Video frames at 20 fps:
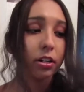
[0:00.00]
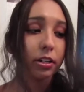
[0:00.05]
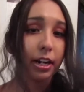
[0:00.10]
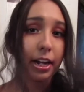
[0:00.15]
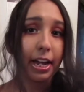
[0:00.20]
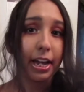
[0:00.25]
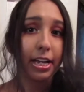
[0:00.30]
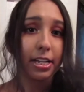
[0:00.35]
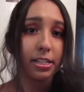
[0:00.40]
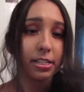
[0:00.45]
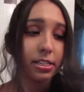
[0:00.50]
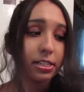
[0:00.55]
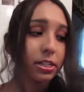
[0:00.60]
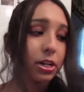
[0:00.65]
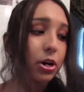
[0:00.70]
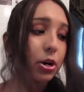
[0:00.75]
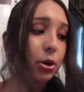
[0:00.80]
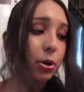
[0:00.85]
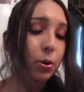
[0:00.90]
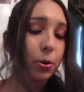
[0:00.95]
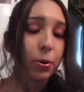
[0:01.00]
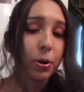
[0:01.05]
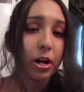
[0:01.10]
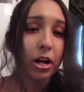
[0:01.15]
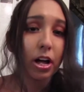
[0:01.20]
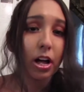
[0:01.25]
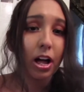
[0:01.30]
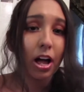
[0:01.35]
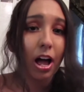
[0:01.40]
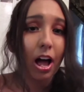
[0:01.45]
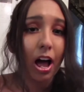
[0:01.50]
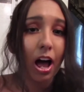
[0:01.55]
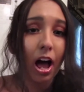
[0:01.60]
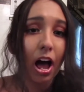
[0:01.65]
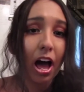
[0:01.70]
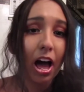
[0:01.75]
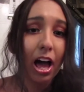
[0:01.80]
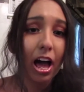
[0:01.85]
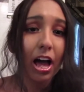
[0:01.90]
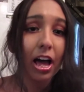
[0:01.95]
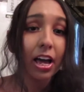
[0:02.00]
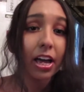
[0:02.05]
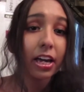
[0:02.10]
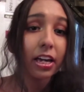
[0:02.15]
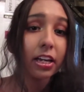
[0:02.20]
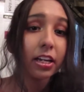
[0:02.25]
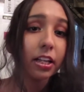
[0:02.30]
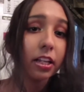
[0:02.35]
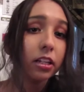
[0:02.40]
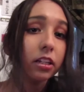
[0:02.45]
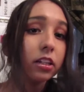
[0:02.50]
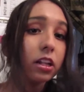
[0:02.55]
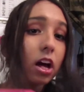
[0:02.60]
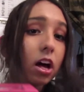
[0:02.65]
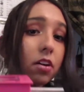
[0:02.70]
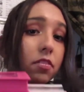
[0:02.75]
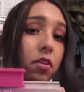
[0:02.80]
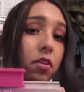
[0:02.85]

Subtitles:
right, so I love